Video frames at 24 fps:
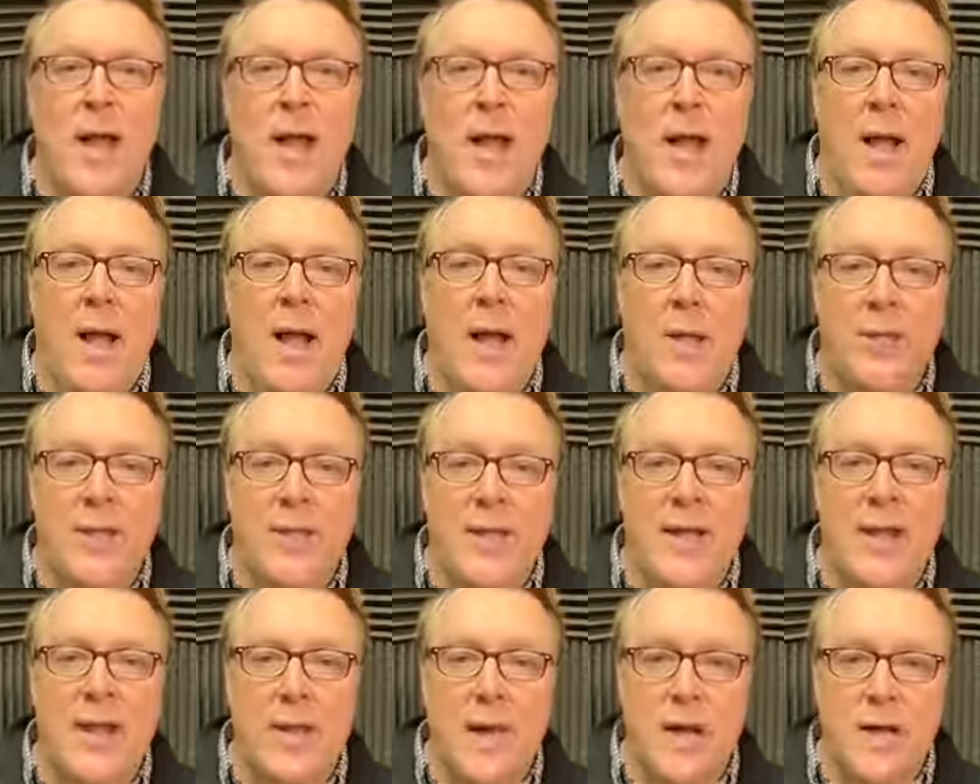
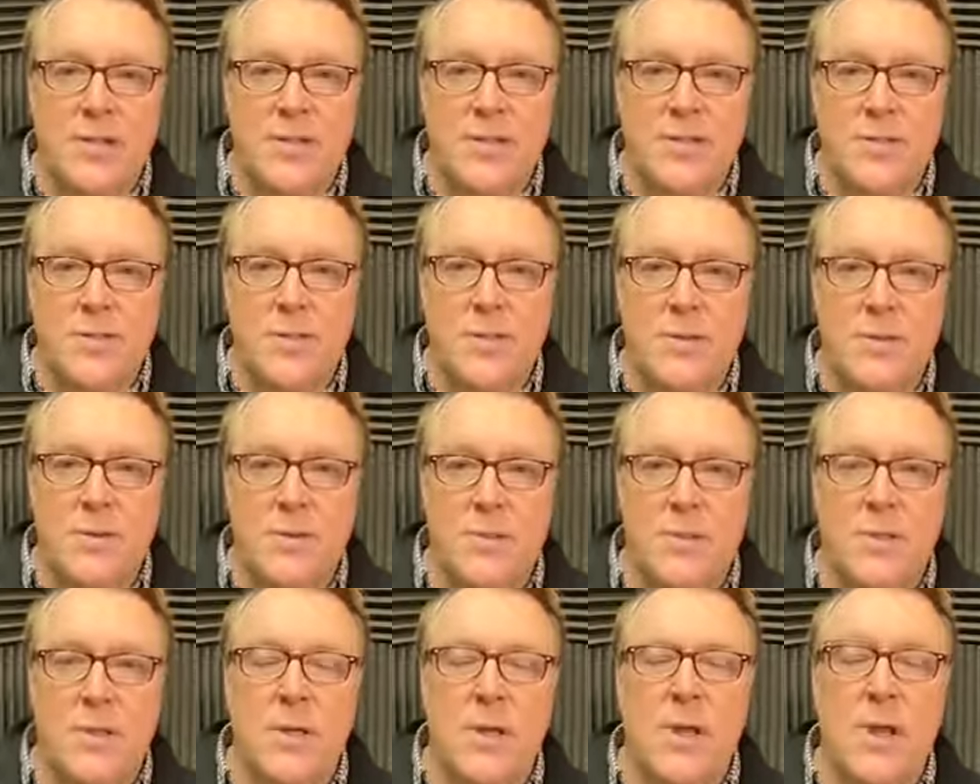healthy
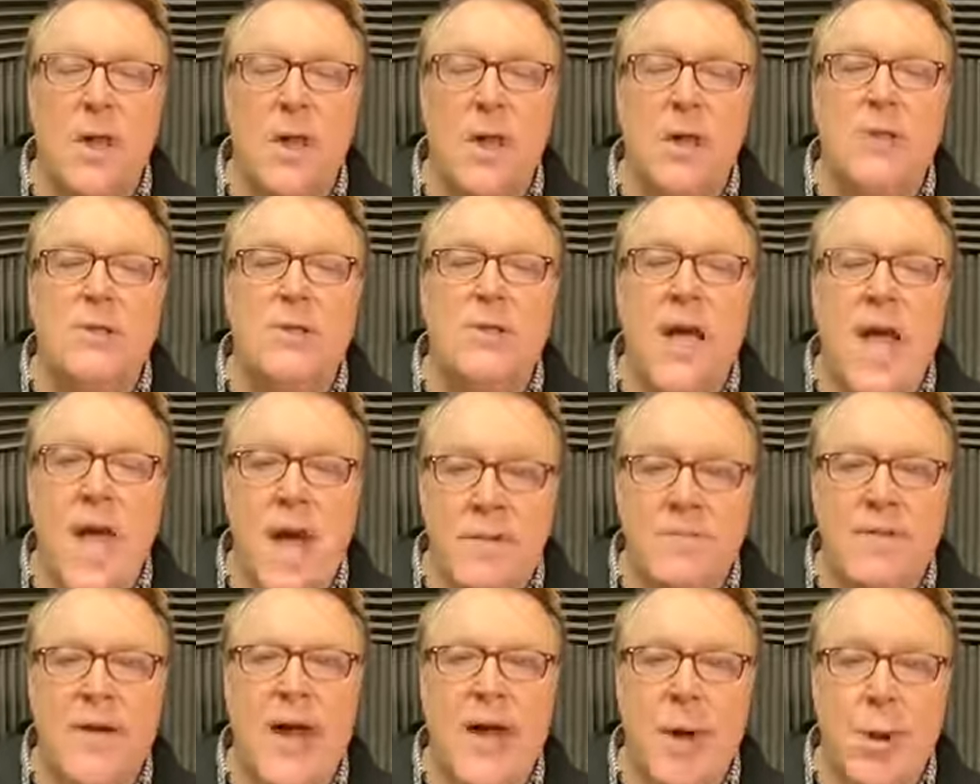customers to
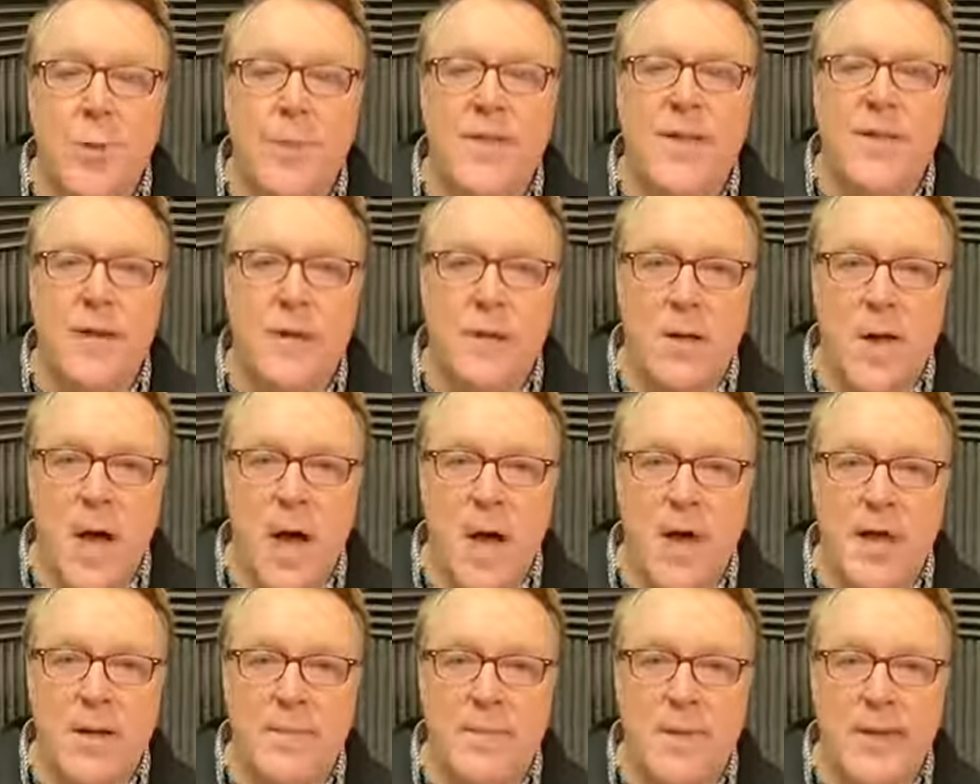have a healthy
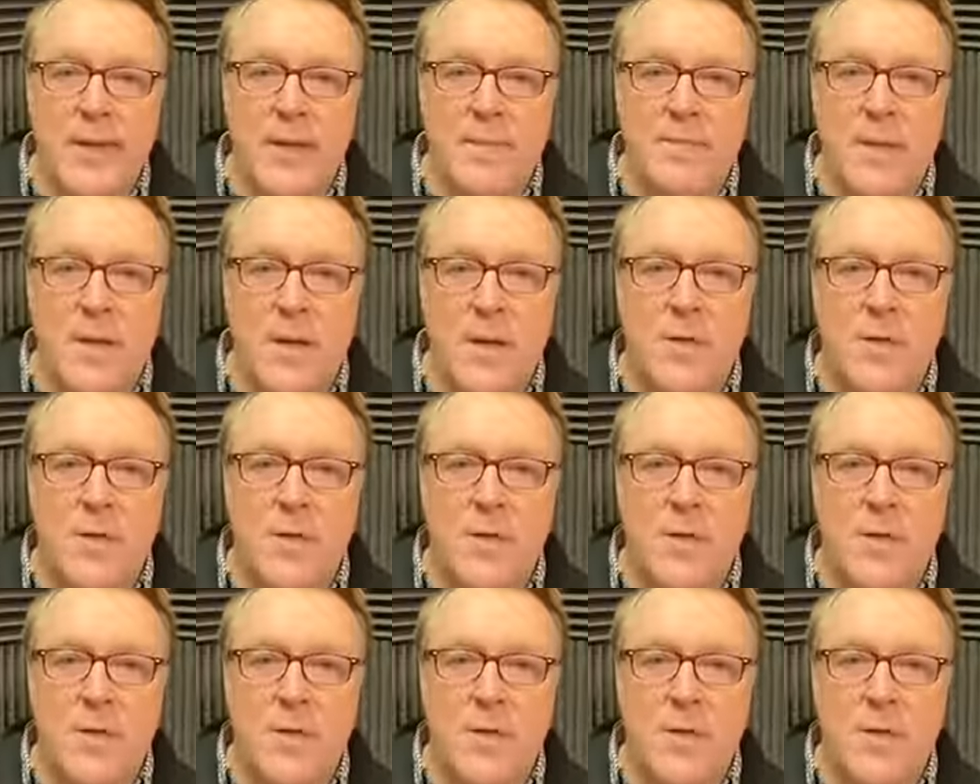economy.